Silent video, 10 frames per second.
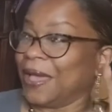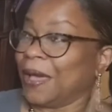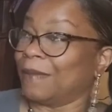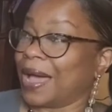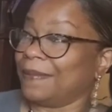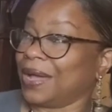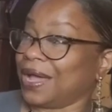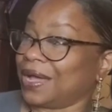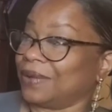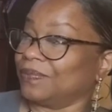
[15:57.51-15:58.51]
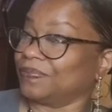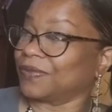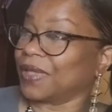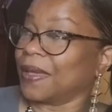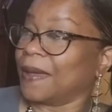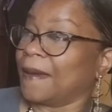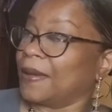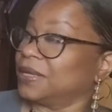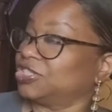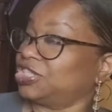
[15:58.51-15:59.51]
my mom.
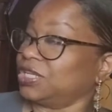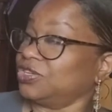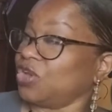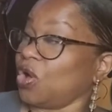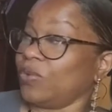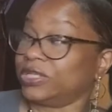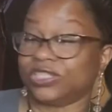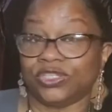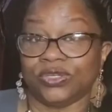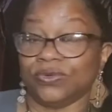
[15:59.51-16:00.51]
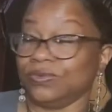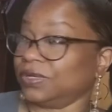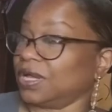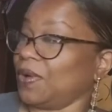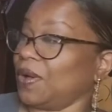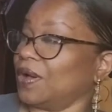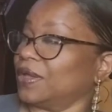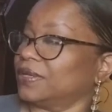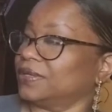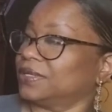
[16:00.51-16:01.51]
She'll know what to do. Come
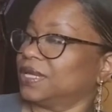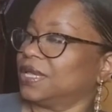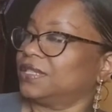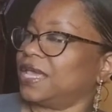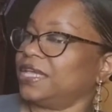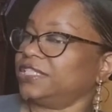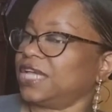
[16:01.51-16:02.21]
on. They each